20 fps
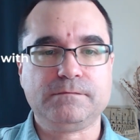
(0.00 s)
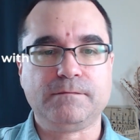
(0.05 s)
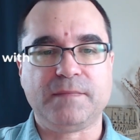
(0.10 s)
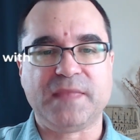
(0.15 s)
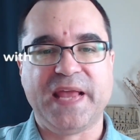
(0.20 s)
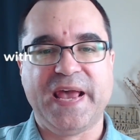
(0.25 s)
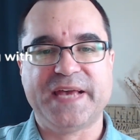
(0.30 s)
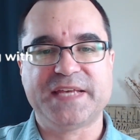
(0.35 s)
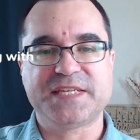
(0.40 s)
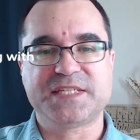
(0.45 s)

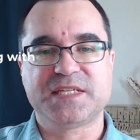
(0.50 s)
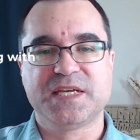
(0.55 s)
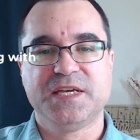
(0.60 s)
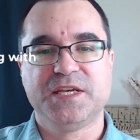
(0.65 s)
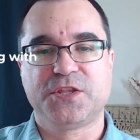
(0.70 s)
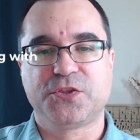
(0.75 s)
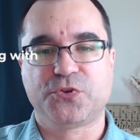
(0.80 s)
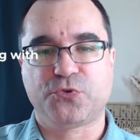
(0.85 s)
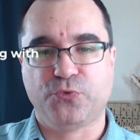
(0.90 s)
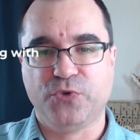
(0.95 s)
has
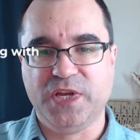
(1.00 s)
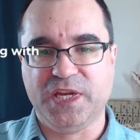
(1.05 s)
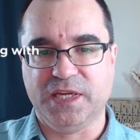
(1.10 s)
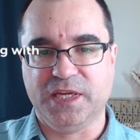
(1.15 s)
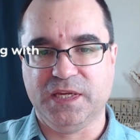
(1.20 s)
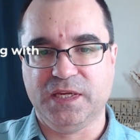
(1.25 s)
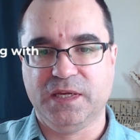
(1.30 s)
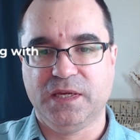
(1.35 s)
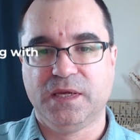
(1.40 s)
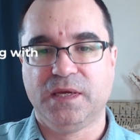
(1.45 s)

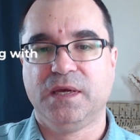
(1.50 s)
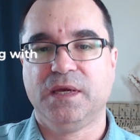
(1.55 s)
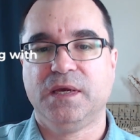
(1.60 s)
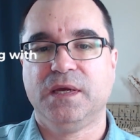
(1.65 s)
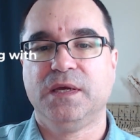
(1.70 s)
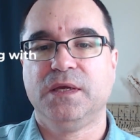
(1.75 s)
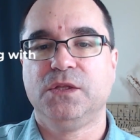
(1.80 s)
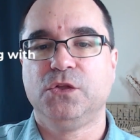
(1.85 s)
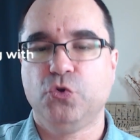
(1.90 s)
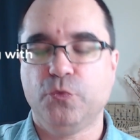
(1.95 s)
three
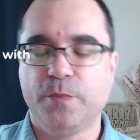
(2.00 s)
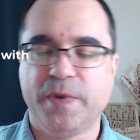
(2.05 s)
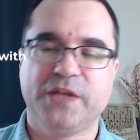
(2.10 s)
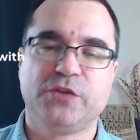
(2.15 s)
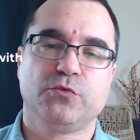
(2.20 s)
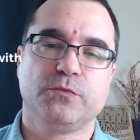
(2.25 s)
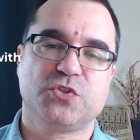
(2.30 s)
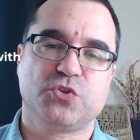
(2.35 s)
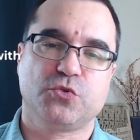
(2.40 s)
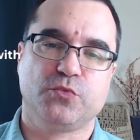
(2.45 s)

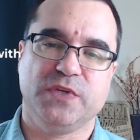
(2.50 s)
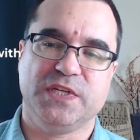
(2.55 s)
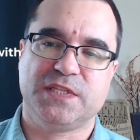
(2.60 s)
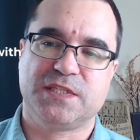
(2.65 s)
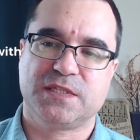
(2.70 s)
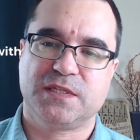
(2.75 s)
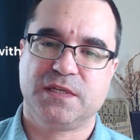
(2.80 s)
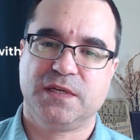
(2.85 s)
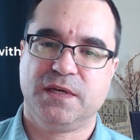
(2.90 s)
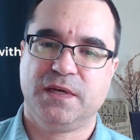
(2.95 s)
two-bedroom
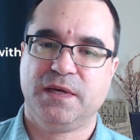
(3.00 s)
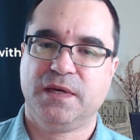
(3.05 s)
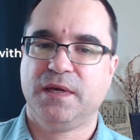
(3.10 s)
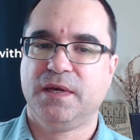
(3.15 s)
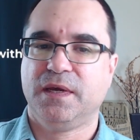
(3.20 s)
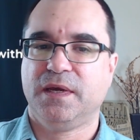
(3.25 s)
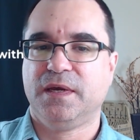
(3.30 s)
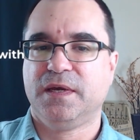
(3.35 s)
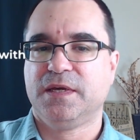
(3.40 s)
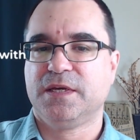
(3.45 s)
suites.
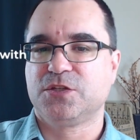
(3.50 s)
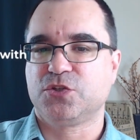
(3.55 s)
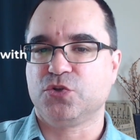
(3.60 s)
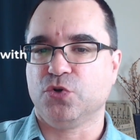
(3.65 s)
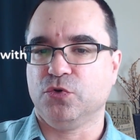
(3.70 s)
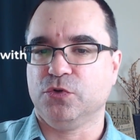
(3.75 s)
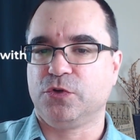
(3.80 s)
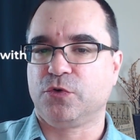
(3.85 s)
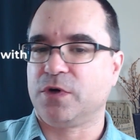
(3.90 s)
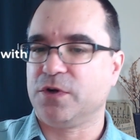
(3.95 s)
So
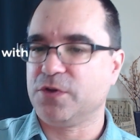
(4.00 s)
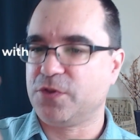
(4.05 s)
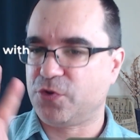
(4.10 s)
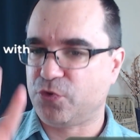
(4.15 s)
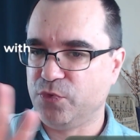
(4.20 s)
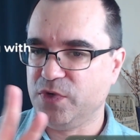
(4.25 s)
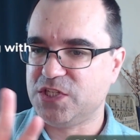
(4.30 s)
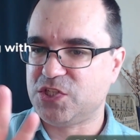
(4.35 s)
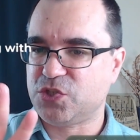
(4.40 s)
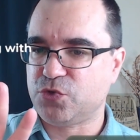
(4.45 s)
there are
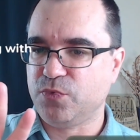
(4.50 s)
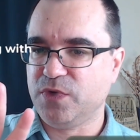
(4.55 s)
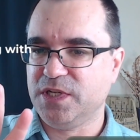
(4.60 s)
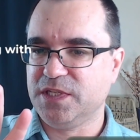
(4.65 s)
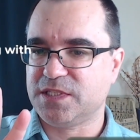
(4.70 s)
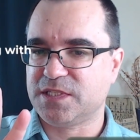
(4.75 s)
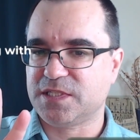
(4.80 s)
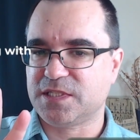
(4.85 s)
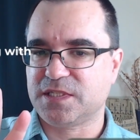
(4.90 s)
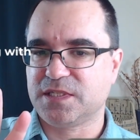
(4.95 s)
three
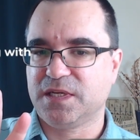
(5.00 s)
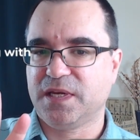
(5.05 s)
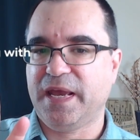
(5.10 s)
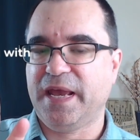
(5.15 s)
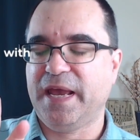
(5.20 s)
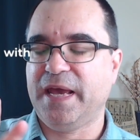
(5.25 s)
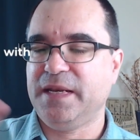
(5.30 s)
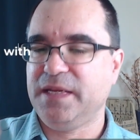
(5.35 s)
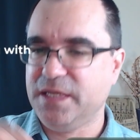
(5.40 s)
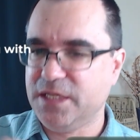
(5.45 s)
suites,
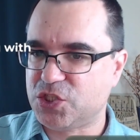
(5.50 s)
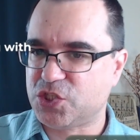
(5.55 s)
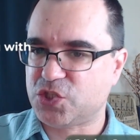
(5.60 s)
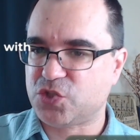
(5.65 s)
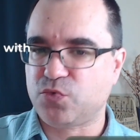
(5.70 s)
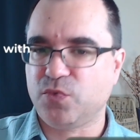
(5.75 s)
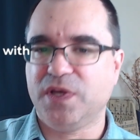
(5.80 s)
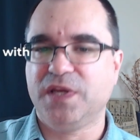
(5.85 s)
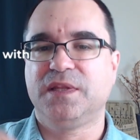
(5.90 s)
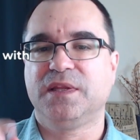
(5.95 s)
and each
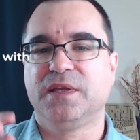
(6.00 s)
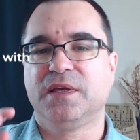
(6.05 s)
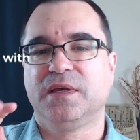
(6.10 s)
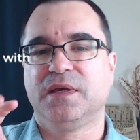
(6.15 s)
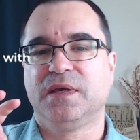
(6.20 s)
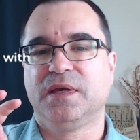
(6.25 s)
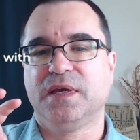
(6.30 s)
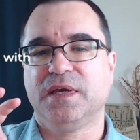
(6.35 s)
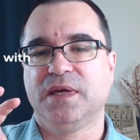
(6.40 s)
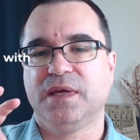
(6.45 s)
suite
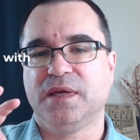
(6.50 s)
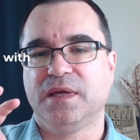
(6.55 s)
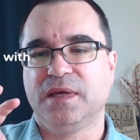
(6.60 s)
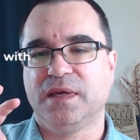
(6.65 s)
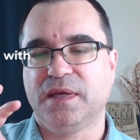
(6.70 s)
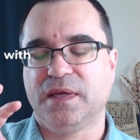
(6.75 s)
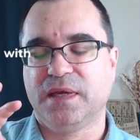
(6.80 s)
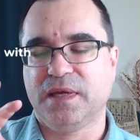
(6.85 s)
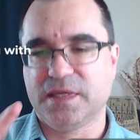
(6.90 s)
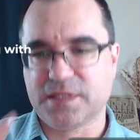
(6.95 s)

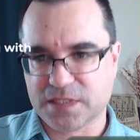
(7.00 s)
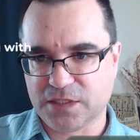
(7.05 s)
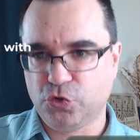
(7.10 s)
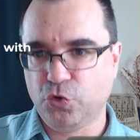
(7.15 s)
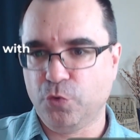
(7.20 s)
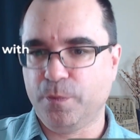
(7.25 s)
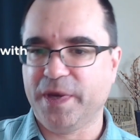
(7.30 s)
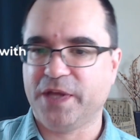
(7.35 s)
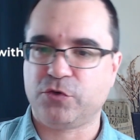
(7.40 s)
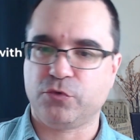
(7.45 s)
is a
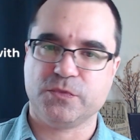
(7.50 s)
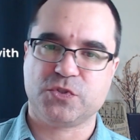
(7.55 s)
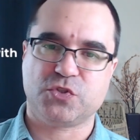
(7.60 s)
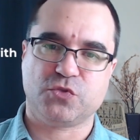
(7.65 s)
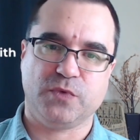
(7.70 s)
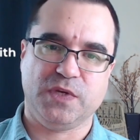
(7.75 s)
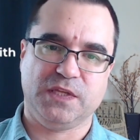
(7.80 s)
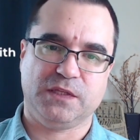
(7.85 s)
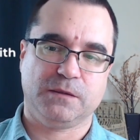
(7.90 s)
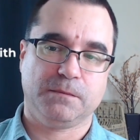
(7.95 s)
two-bedroom
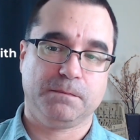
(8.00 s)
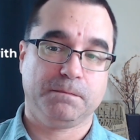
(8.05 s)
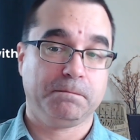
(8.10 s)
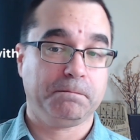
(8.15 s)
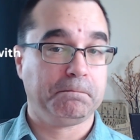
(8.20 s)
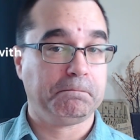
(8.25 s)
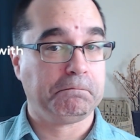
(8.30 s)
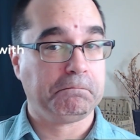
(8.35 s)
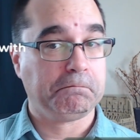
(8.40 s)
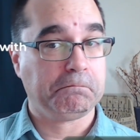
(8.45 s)
suite.
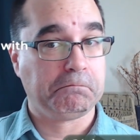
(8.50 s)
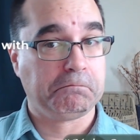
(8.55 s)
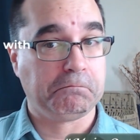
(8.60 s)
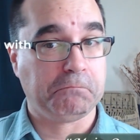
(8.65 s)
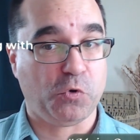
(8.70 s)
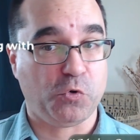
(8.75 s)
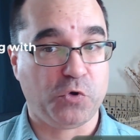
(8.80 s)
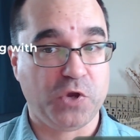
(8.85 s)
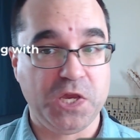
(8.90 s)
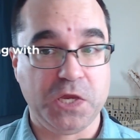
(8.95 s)

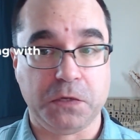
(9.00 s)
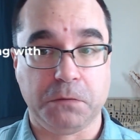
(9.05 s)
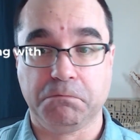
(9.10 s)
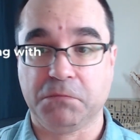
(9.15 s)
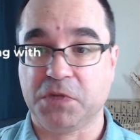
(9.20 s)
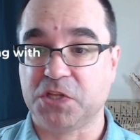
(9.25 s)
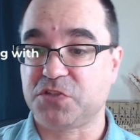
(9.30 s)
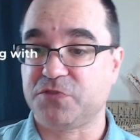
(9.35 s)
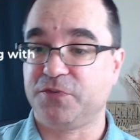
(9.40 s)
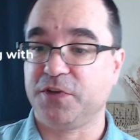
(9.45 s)
Okay,
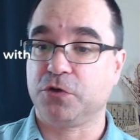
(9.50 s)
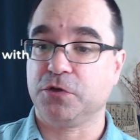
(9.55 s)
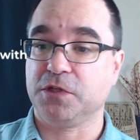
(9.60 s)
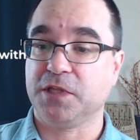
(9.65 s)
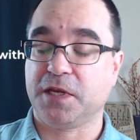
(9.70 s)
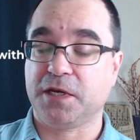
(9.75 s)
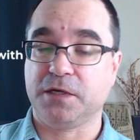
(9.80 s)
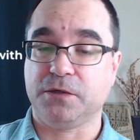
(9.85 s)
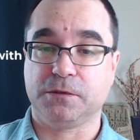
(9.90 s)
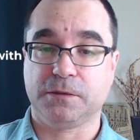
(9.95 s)
let's figure that
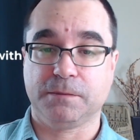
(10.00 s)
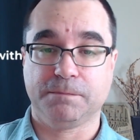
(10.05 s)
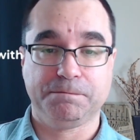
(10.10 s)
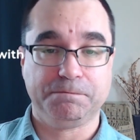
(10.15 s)
out.